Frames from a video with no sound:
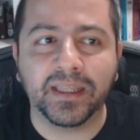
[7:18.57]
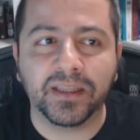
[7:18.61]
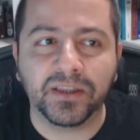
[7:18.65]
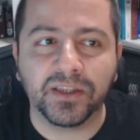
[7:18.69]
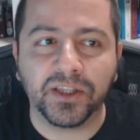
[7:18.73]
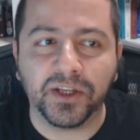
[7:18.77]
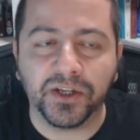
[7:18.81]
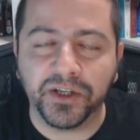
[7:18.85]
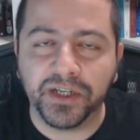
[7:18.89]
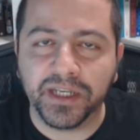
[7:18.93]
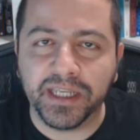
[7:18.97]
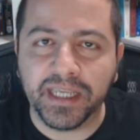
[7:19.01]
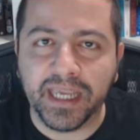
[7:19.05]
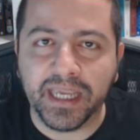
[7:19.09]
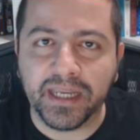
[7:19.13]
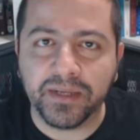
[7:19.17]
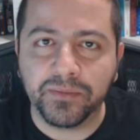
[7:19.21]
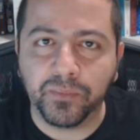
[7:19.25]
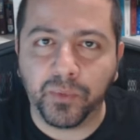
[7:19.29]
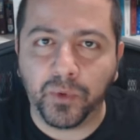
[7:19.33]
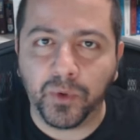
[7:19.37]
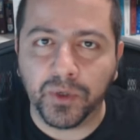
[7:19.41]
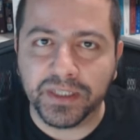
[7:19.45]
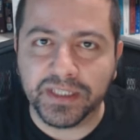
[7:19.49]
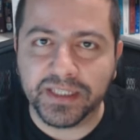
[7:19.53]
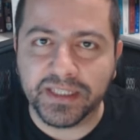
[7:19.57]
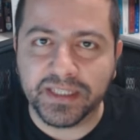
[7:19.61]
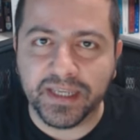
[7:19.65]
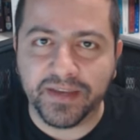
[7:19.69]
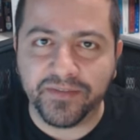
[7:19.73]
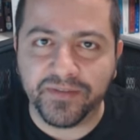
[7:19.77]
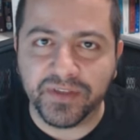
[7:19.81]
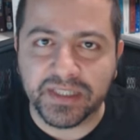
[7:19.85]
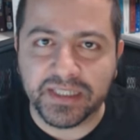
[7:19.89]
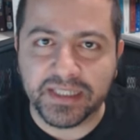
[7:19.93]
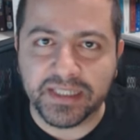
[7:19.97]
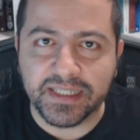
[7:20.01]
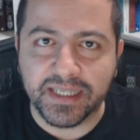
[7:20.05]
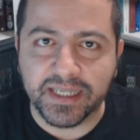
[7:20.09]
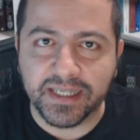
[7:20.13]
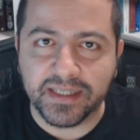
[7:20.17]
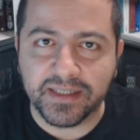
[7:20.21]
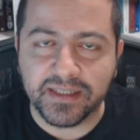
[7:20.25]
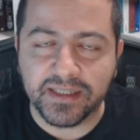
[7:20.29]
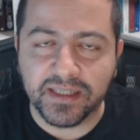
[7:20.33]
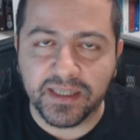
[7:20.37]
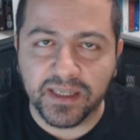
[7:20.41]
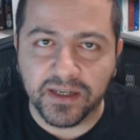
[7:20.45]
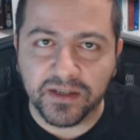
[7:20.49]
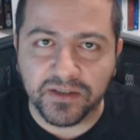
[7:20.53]
38.76
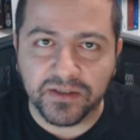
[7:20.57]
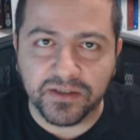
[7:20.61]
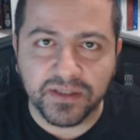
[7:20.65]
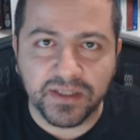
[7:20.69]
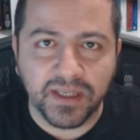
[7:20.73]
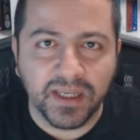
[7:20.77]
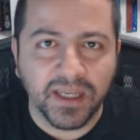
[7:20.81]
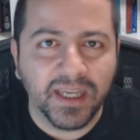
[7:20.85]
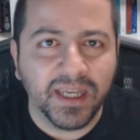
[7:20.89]
years.